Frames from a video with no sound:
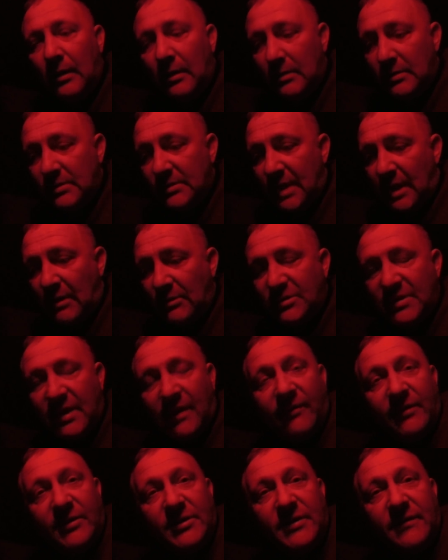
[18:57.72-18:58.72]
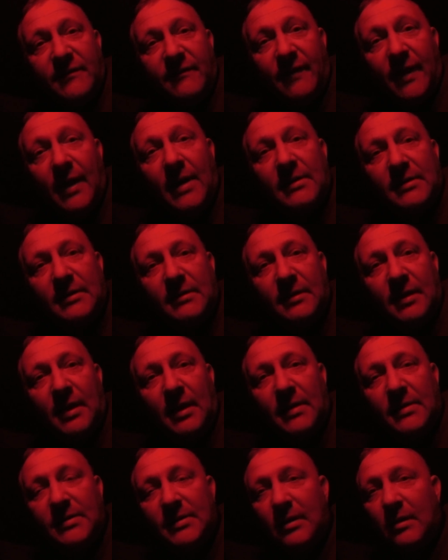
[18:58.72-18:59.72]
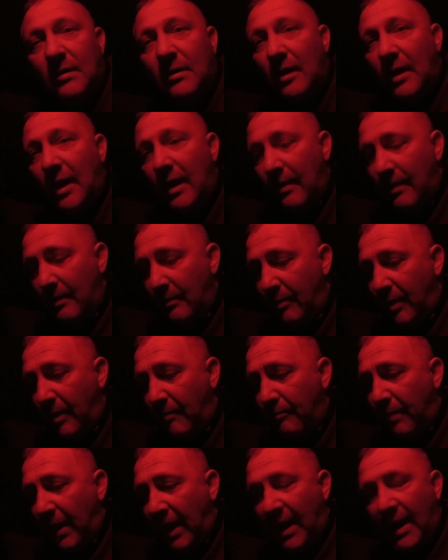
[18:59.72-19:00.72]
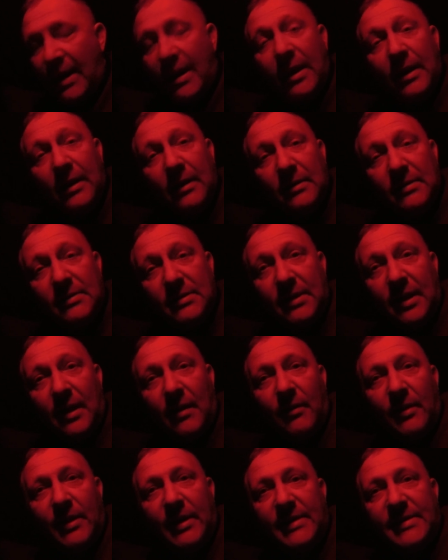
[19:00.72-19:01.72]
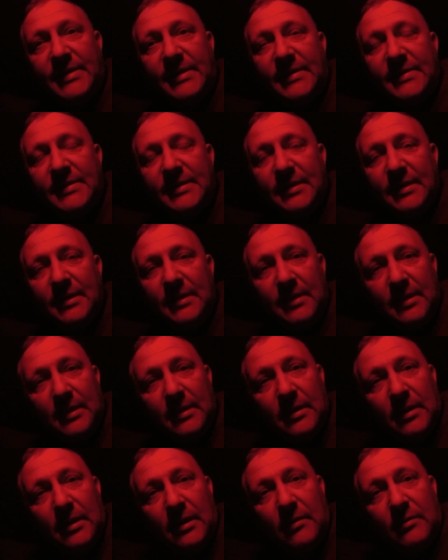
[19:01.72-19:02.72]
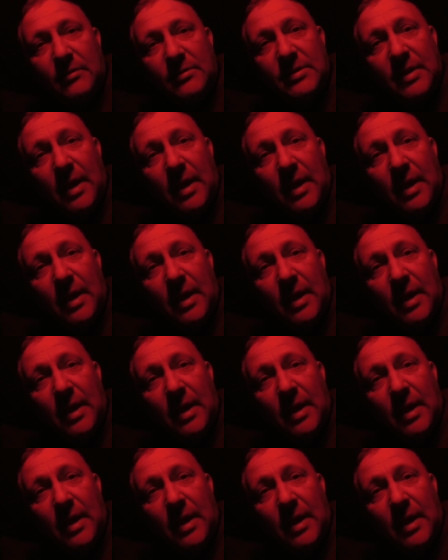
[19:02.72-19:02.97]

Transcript: So savage, in fact, that I got out the bag to go and hit it. It was